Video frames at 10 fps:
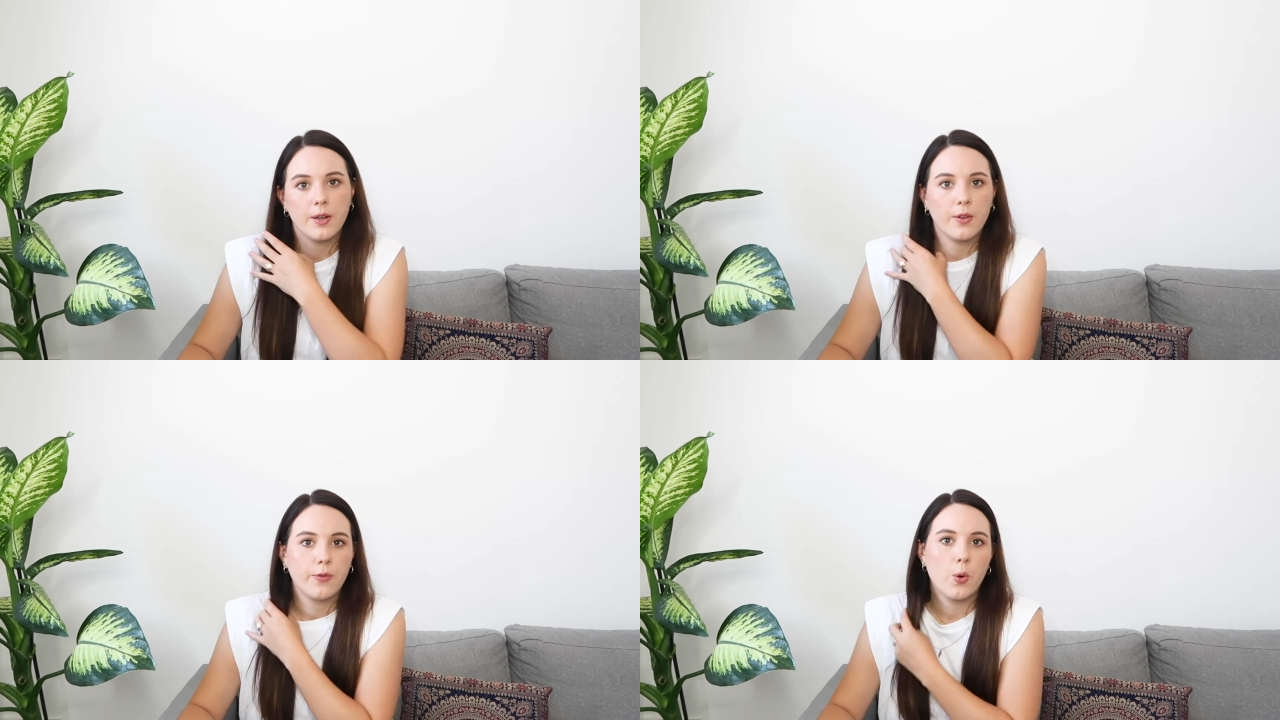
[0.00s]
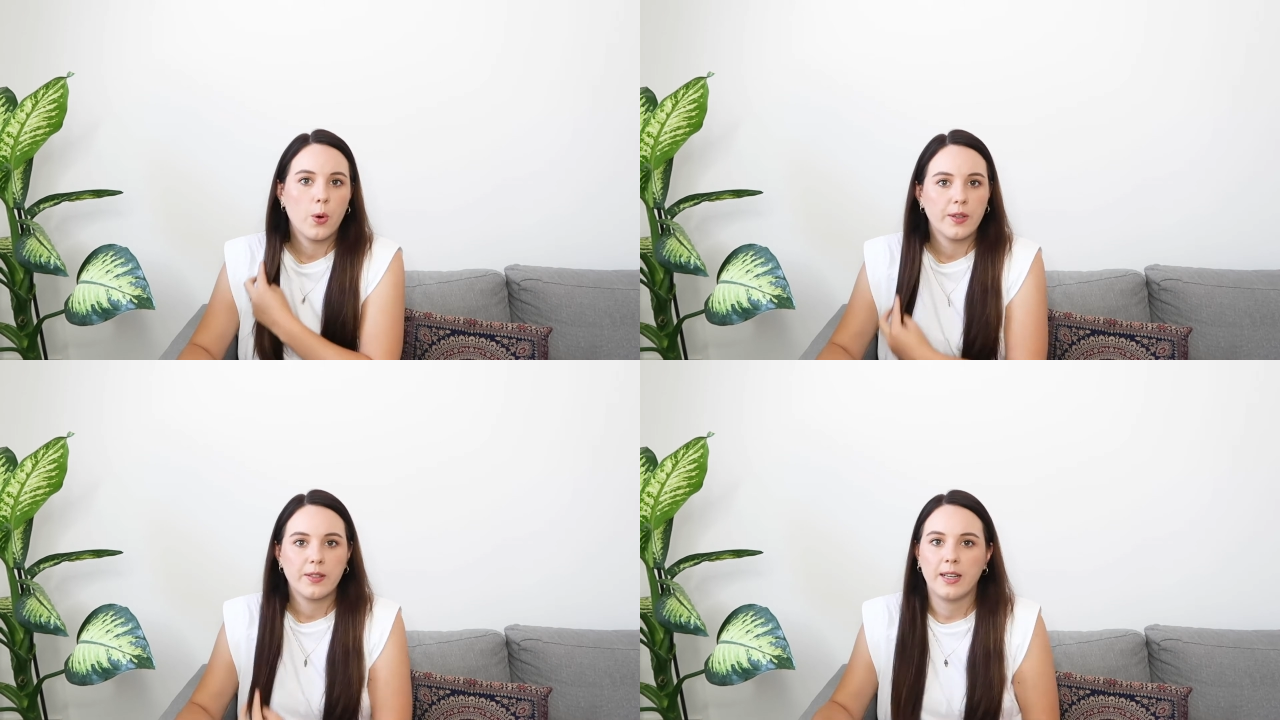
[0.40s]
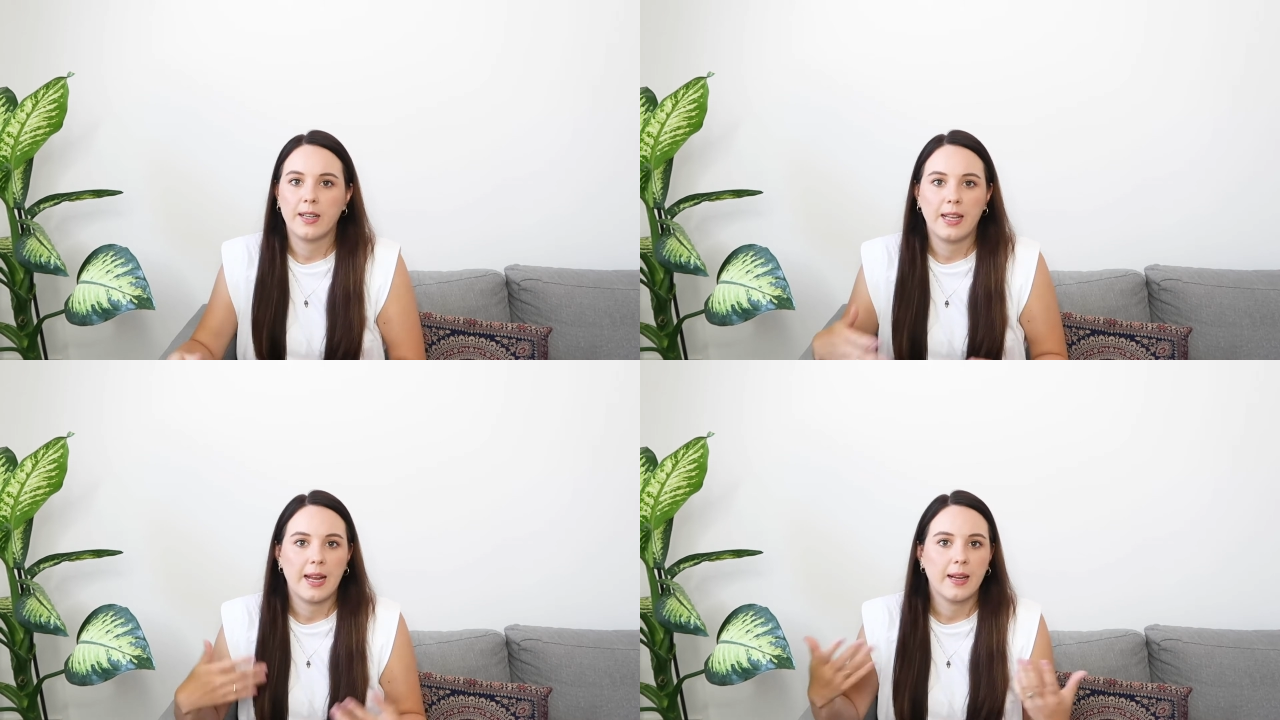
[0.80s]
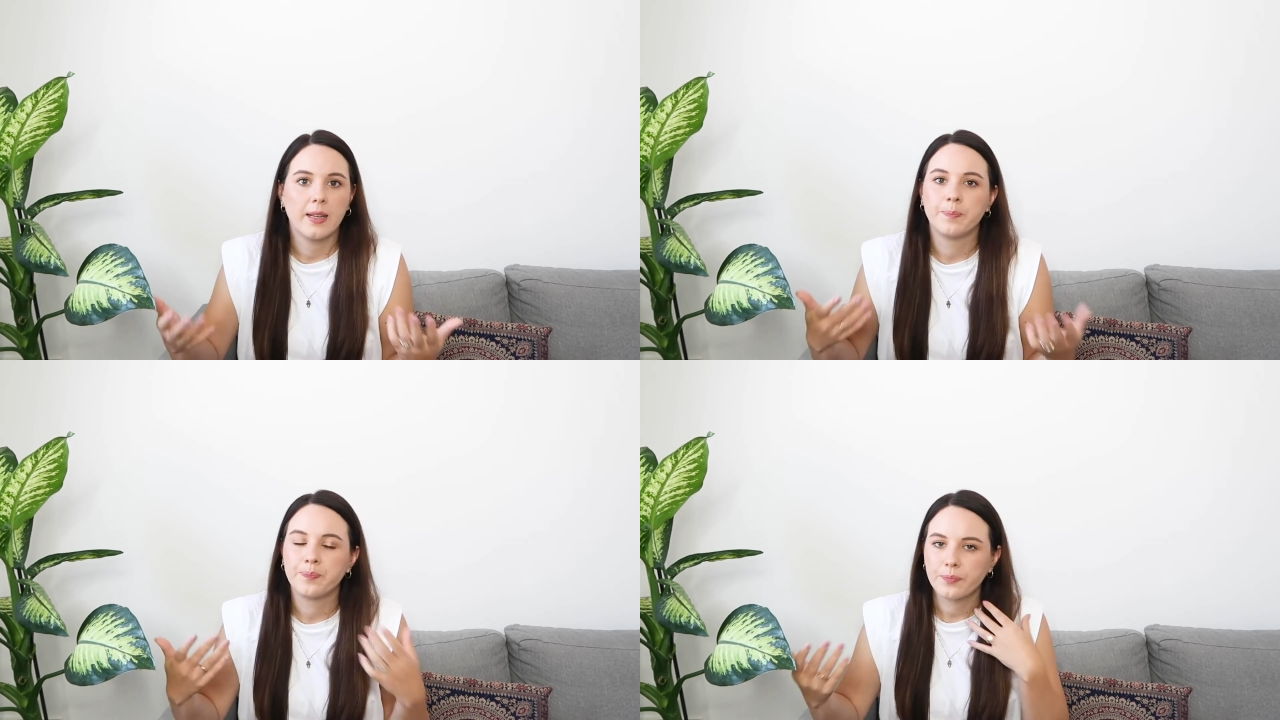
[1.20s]
and of course they're
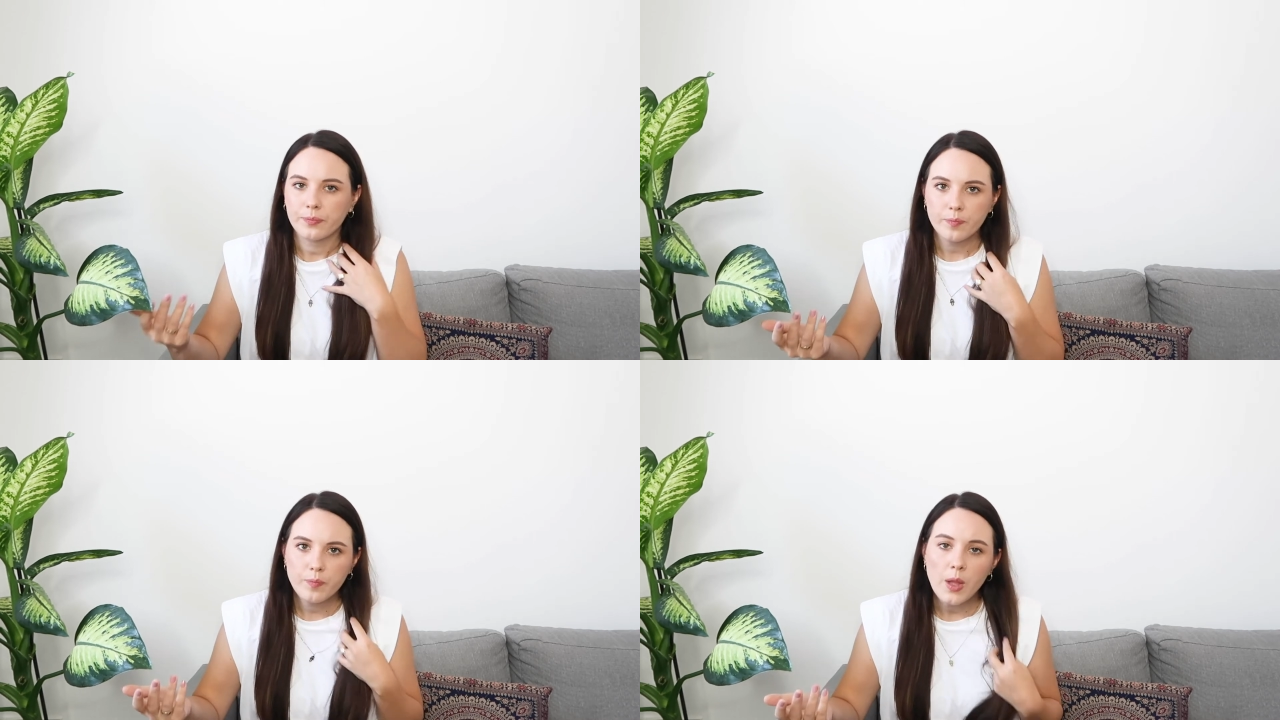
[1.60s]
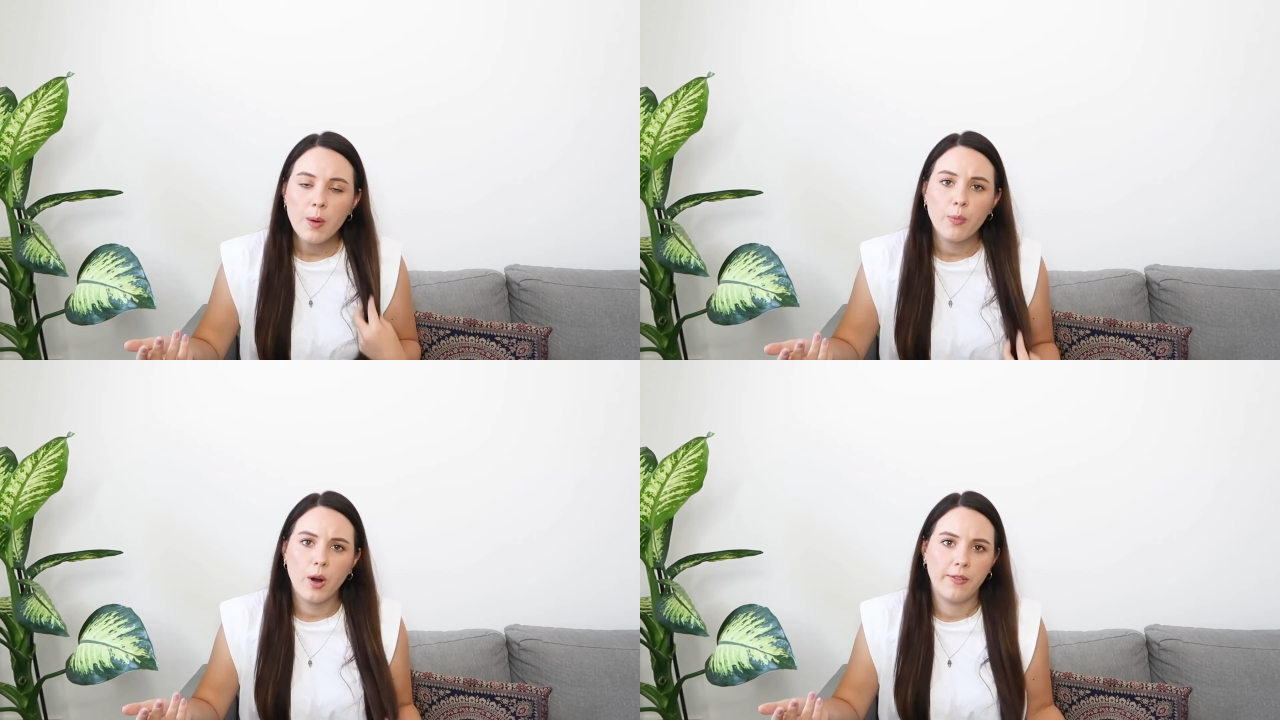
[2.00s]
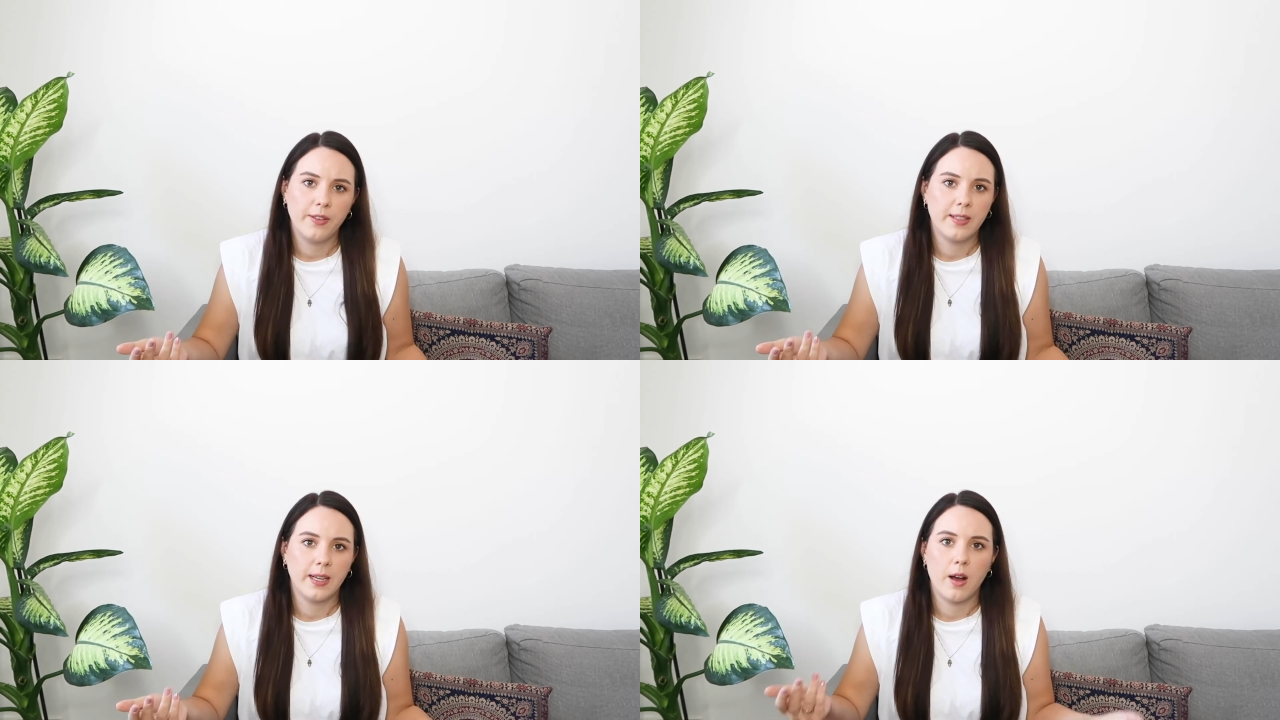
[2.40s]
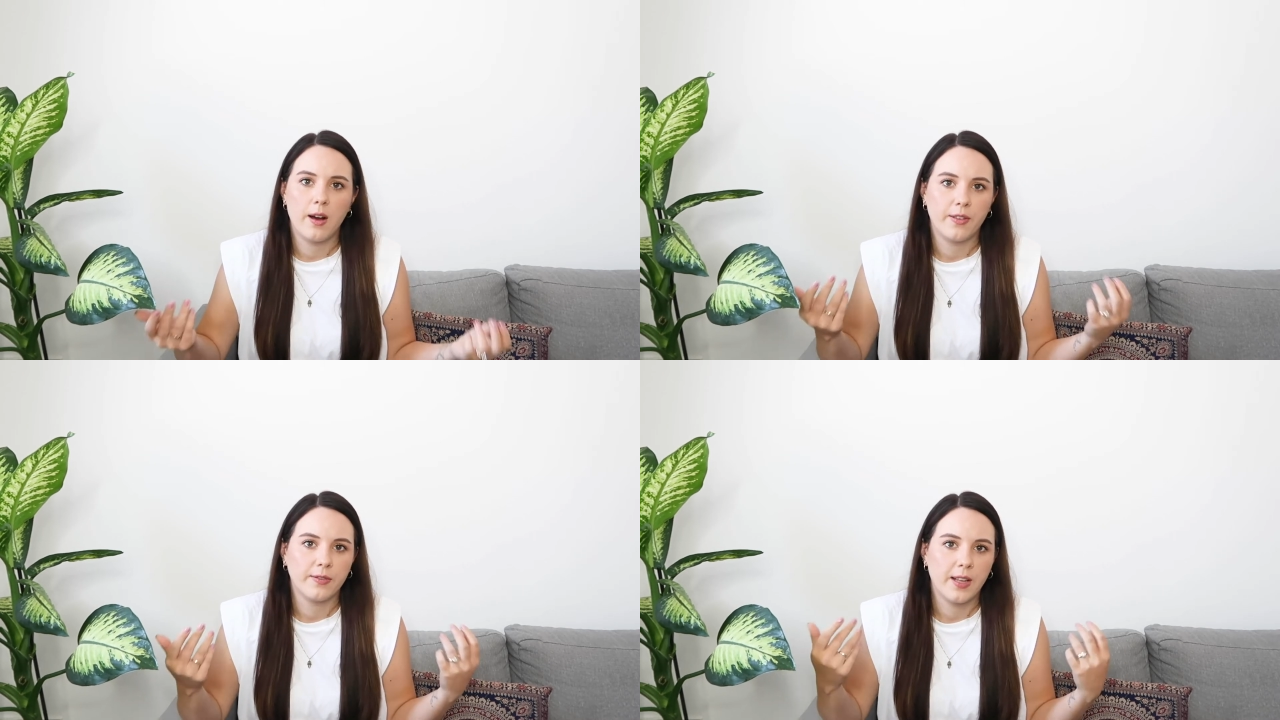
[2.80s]
like profiting
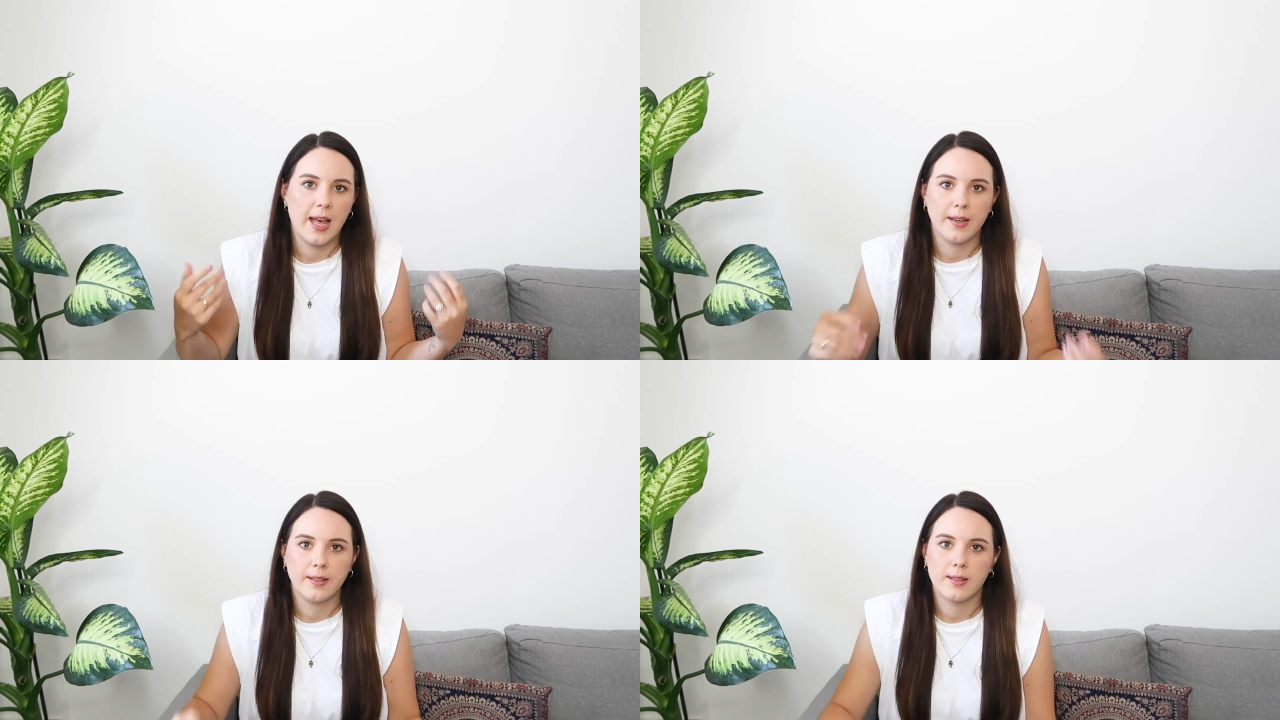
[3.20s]
off of that.